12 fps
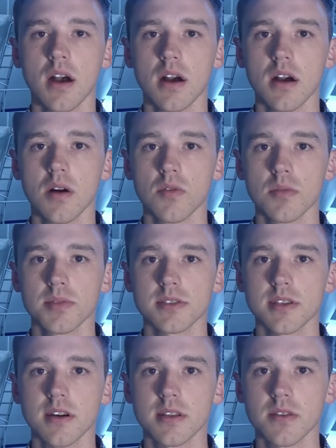Uh, we'll be
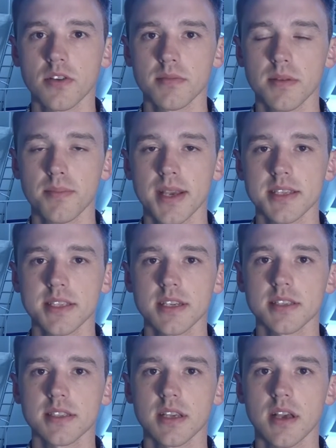starting from the
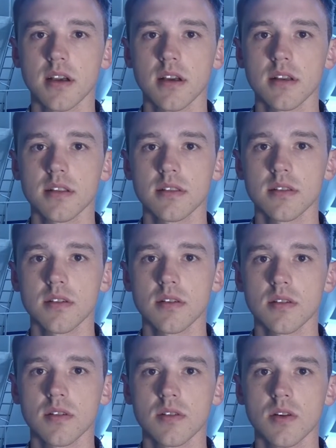basics and uh,